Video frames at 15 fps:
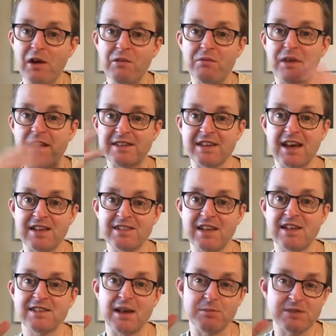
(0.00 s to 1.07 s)
as I
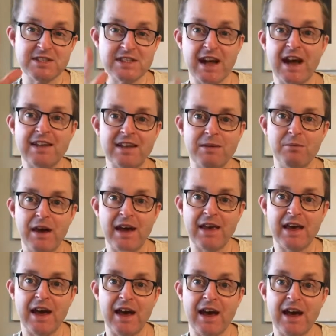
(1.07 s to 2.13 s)
said, I'm starting
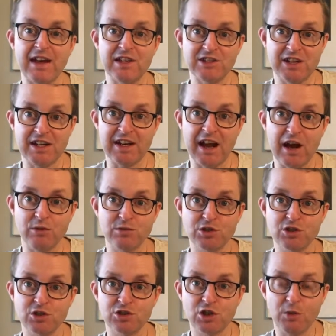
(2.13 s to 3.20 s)
my greenhouse
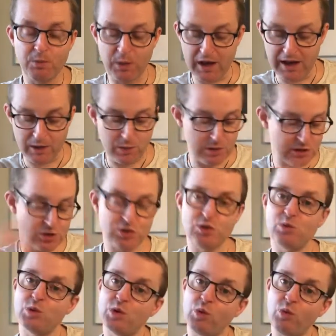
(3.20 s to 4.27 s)
crop. I will show
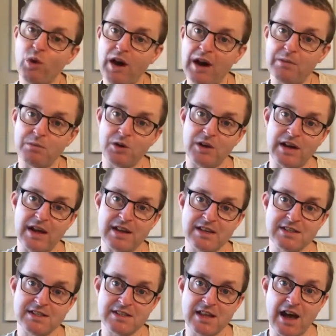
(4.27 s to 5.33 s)
you what I'm gonna
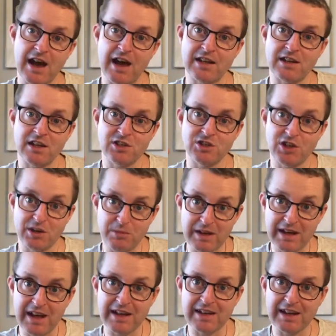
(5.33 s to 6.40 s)
start
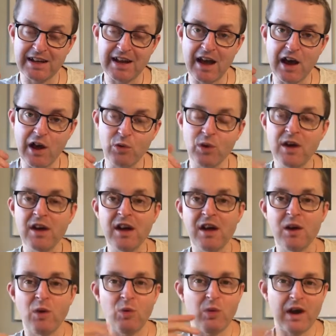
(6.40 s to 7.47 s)
germinating now,
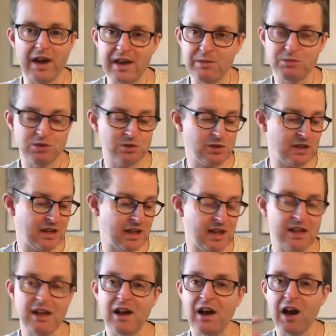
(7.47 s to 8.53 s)
why I'm doing
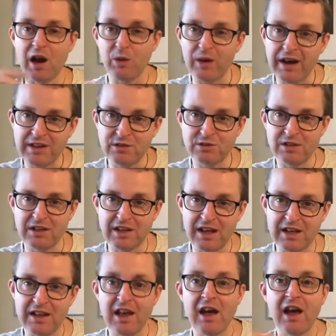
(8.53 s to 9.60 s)
it, how I'm doing
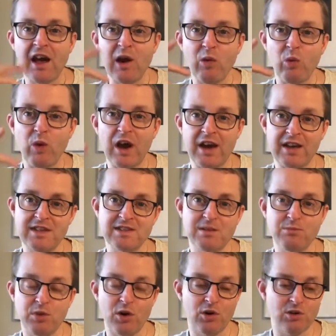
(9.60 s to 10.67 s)
it, and why it's
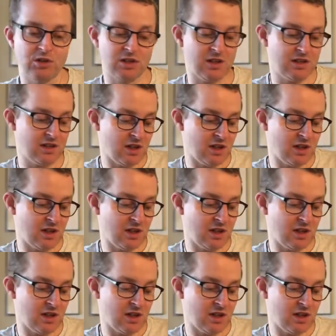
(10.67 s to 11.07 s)
important,